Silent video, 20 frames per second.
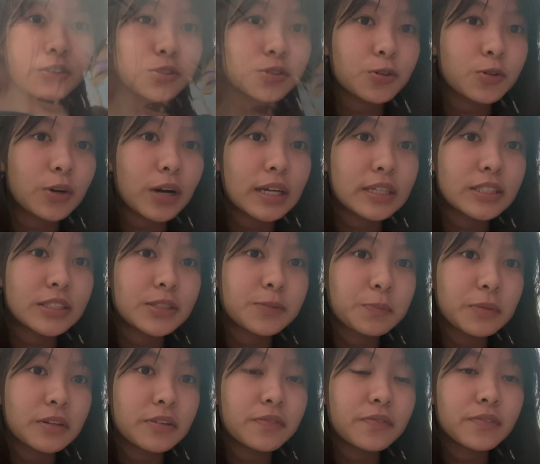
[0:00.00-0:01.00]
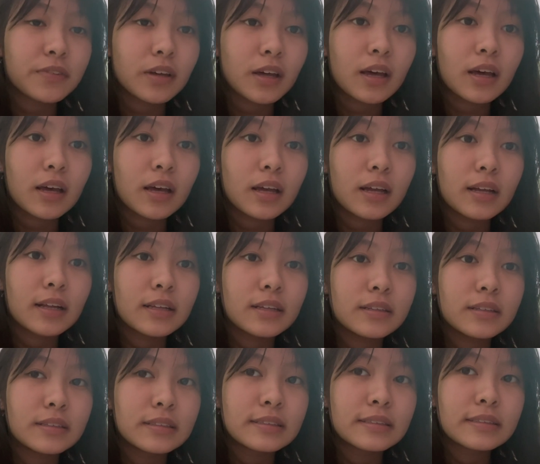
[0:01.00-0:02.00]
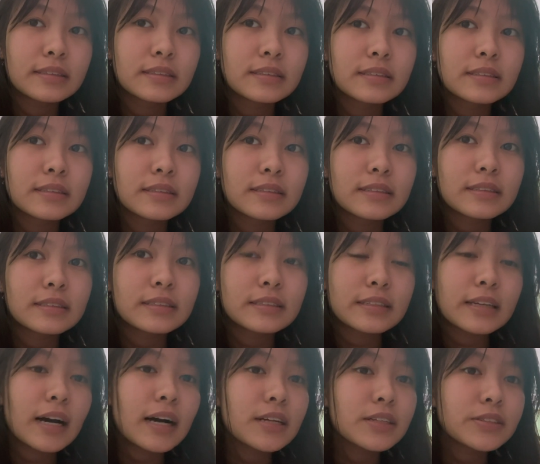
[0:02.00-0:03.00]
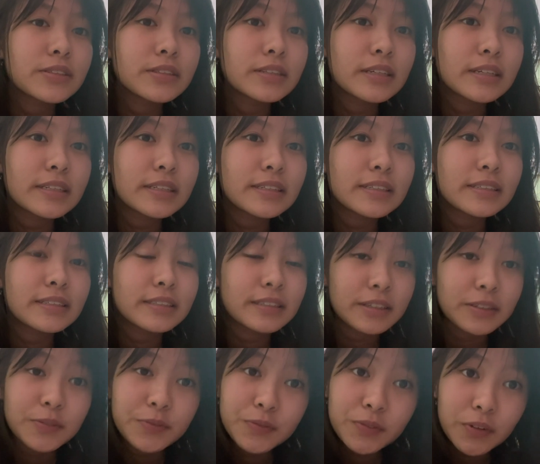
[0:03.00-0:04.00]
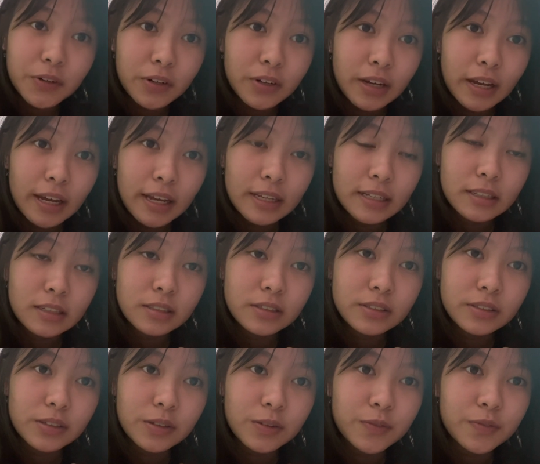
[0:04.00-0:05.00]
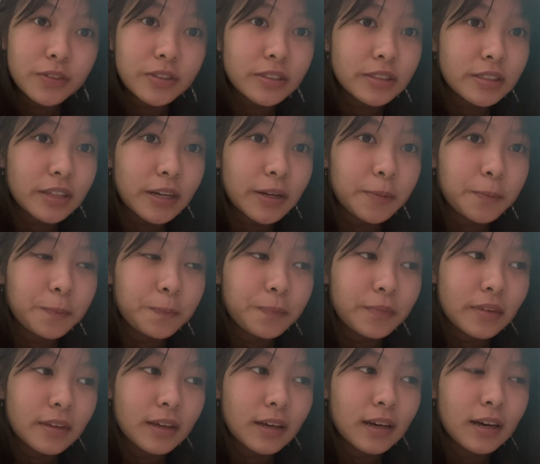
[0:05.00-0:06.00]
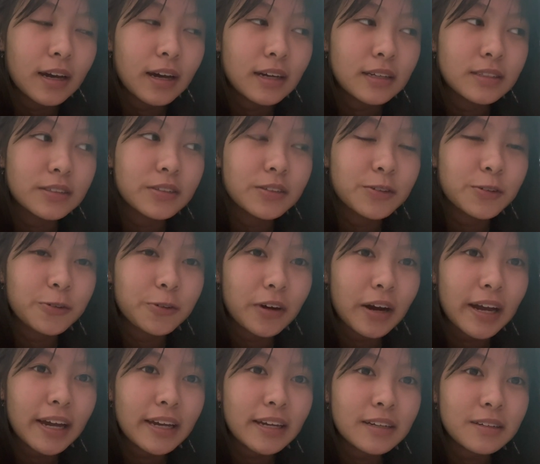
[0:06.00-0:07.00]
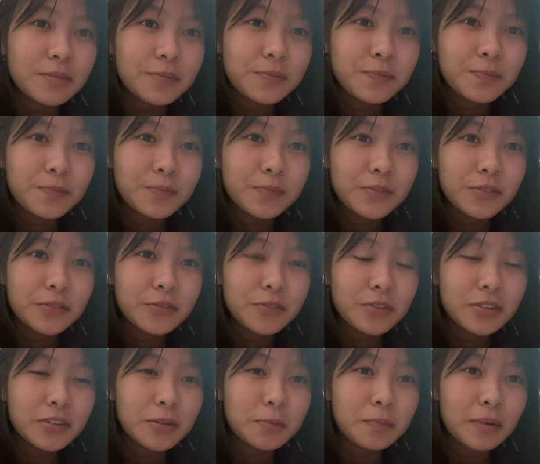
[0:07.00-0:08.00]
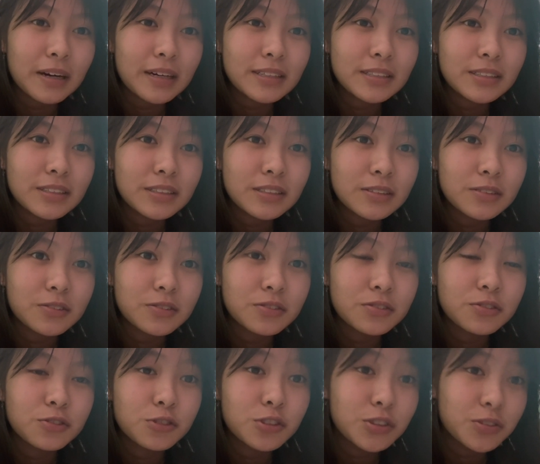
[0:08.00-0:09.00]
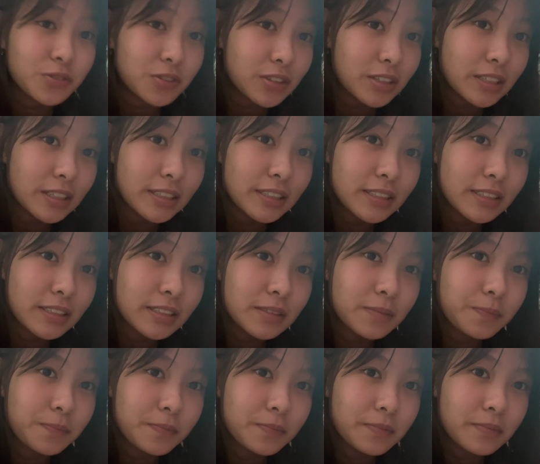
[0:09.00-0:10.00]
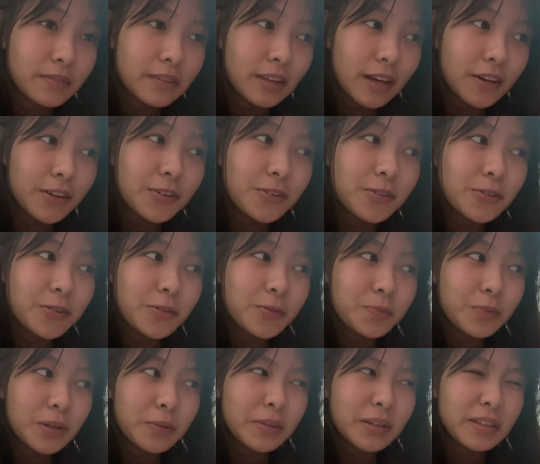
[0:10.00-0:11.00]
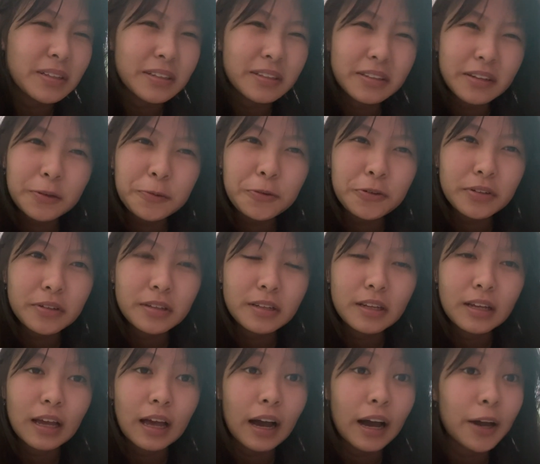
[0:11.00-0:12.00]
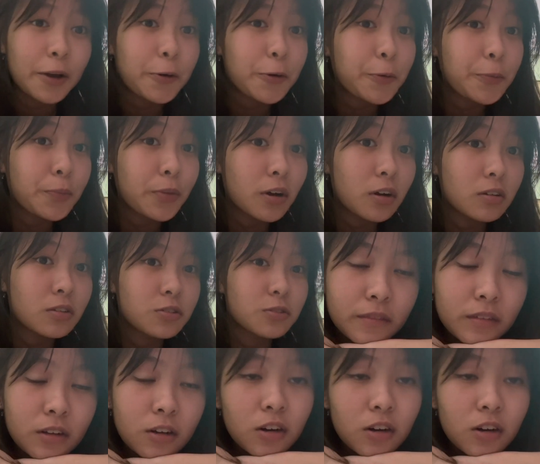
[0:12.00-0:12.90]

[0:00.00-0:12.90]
So I just bathed and yeah, today is day 4 and it's the first time I didn't cry for the past 3-4 days. I don't know, maybe later I would. I hope not though.